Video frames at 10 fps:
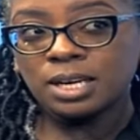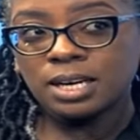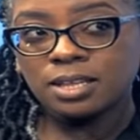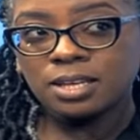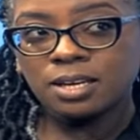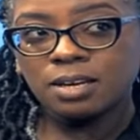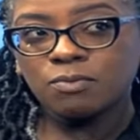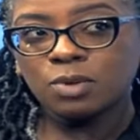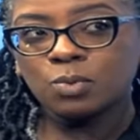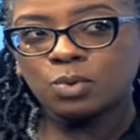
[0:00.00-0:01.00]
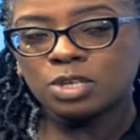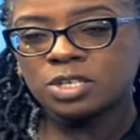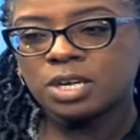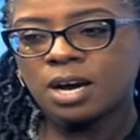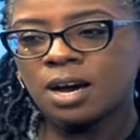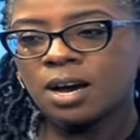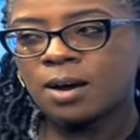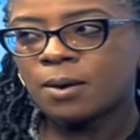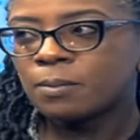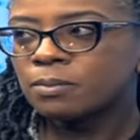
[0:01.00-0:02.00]
I think if you watch
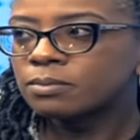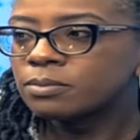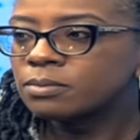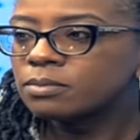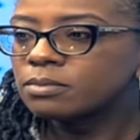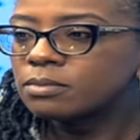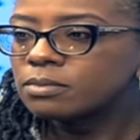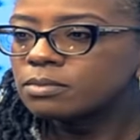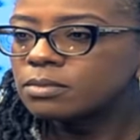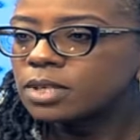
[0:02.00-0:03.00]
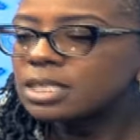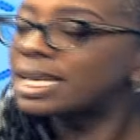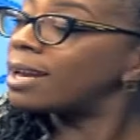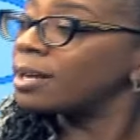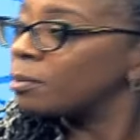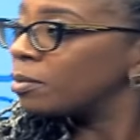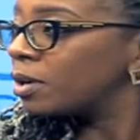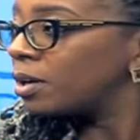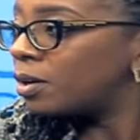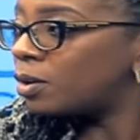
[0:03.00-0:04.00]
um, Salem
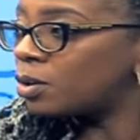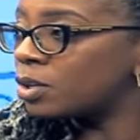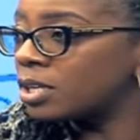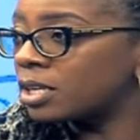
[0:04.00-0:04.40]
on